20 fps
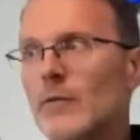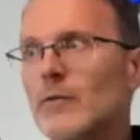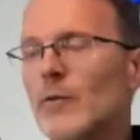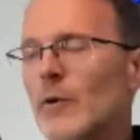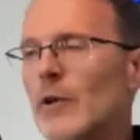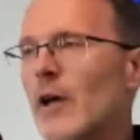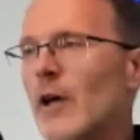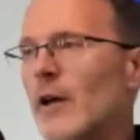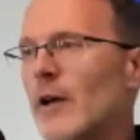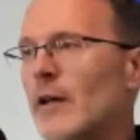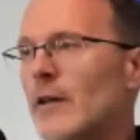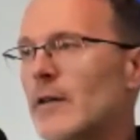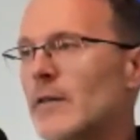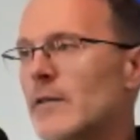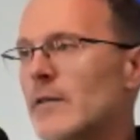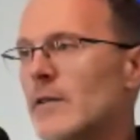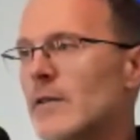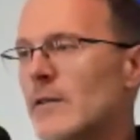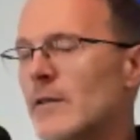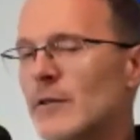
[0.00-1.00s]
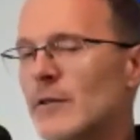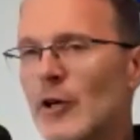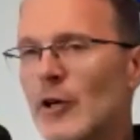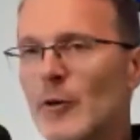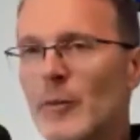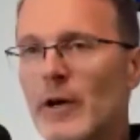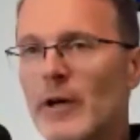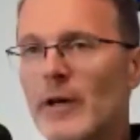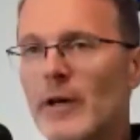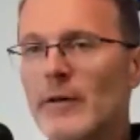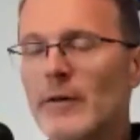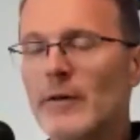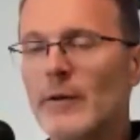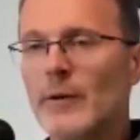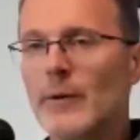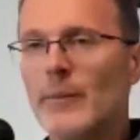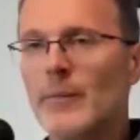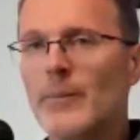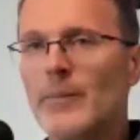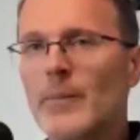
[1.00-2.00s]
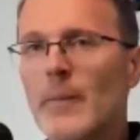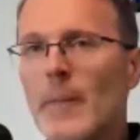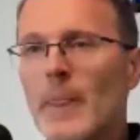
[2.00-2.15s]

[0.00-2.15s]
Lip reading: Well, not hints, it's in Jeremiah too.